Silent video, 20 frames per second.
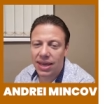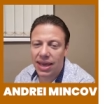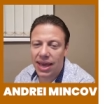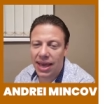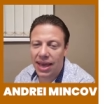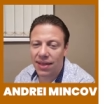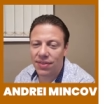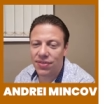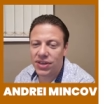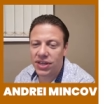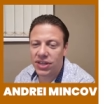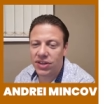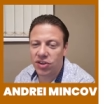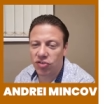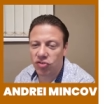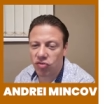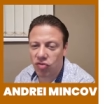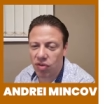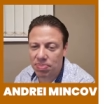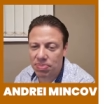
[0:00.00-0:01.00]
and the
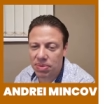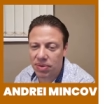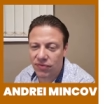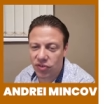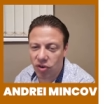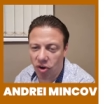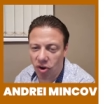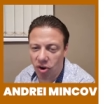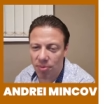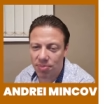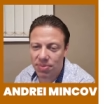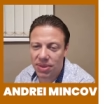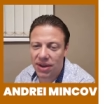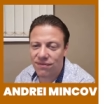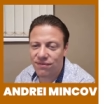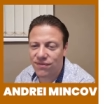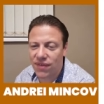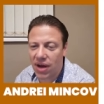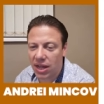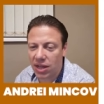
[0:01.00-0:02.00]
descriptive term
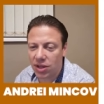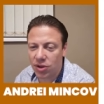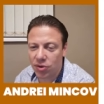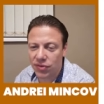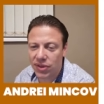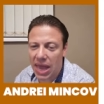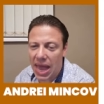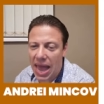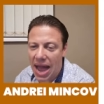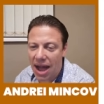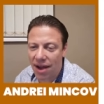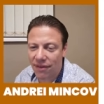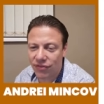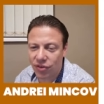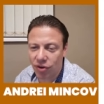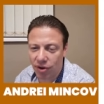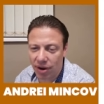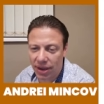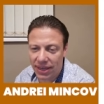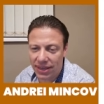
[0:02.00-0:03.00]
that follows
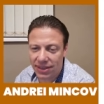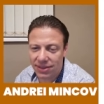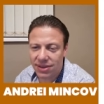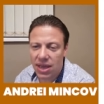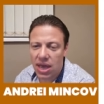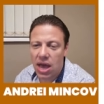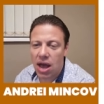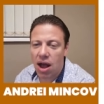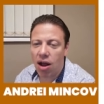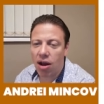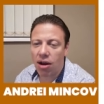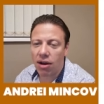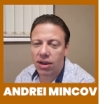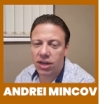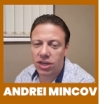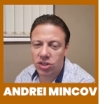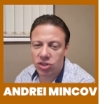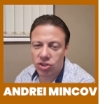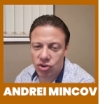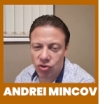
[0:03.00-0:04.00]
after it are
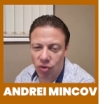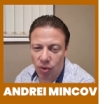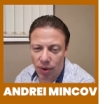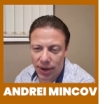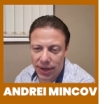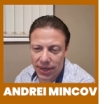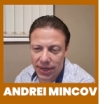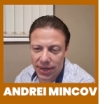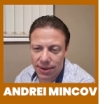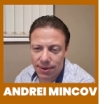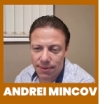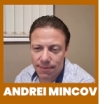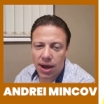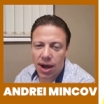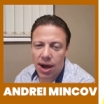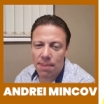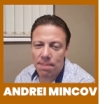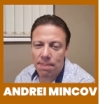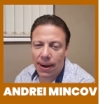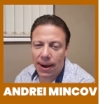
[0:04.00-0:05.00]
conjoined,
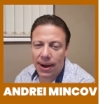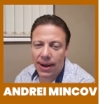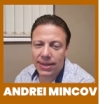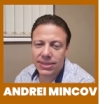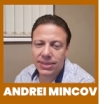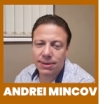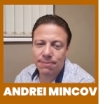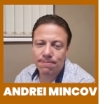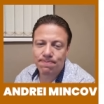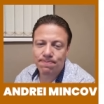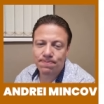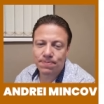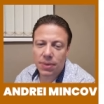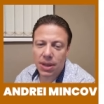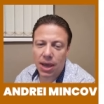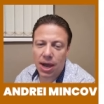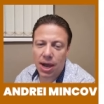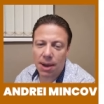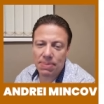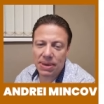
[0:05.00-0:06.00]
uh, but
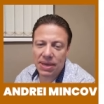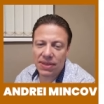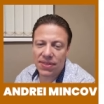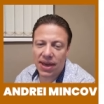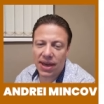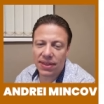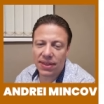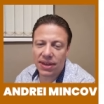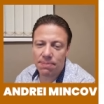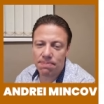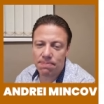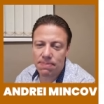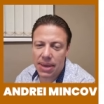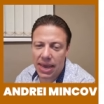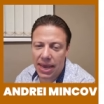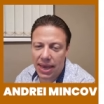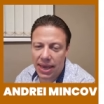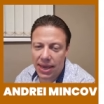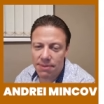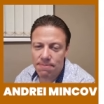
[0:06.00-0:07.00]
uh, be that it
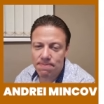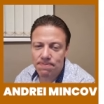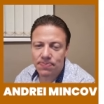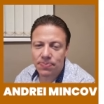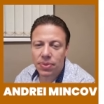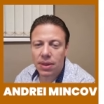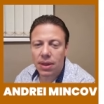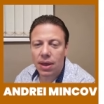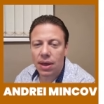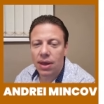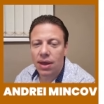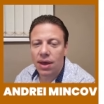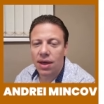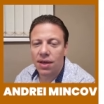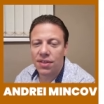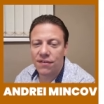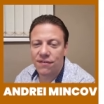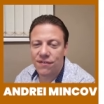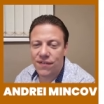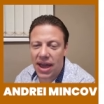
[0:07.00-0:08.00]
may,
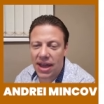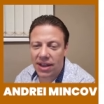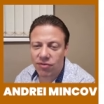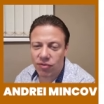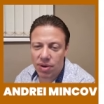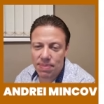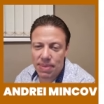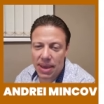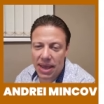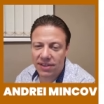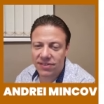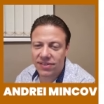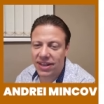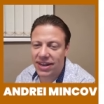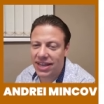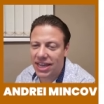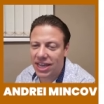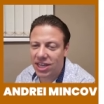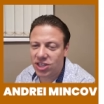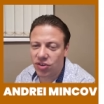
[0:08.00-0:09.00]
the fact remains
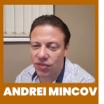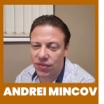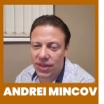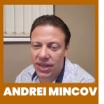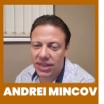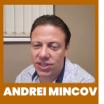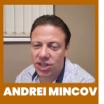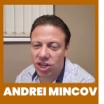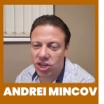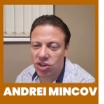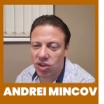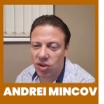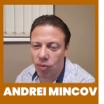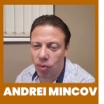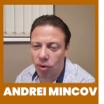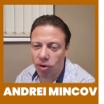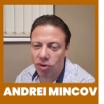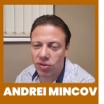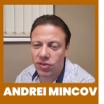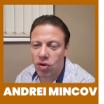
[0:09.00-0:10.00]
that each of the additional
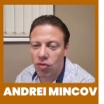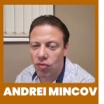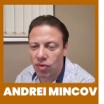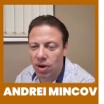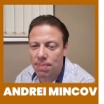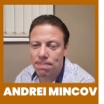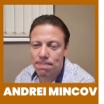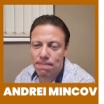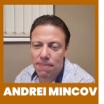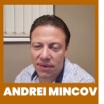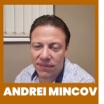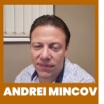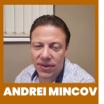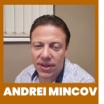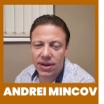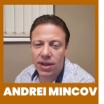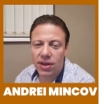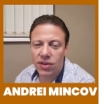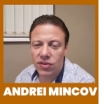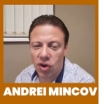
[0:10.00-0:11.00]
words, rib,
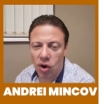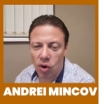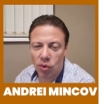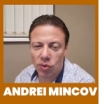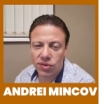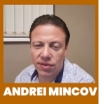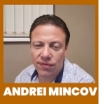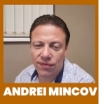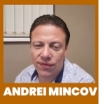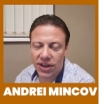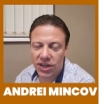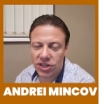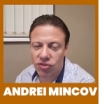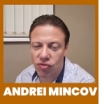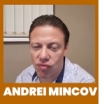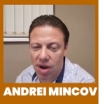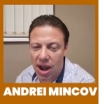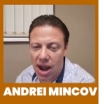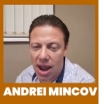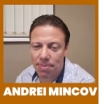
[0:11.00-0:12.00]
muffin, toast, fish,
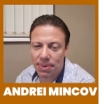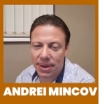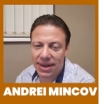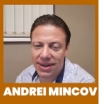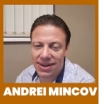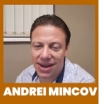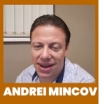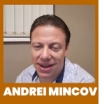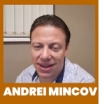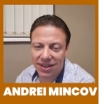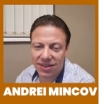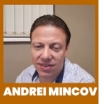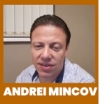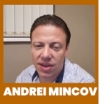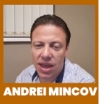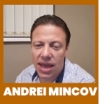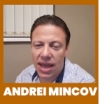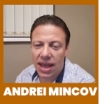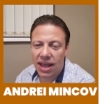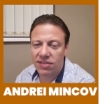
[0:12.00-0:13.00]
wrap, and nuggets,
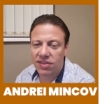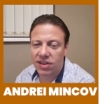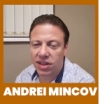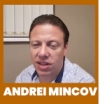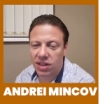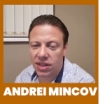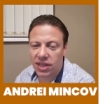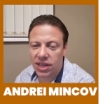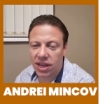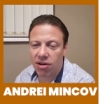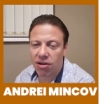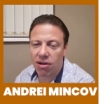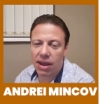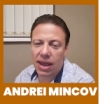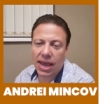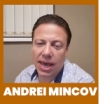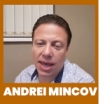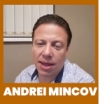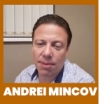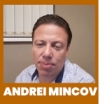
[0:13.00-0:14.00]
has a clear
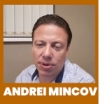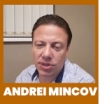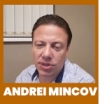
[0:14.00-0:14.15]
and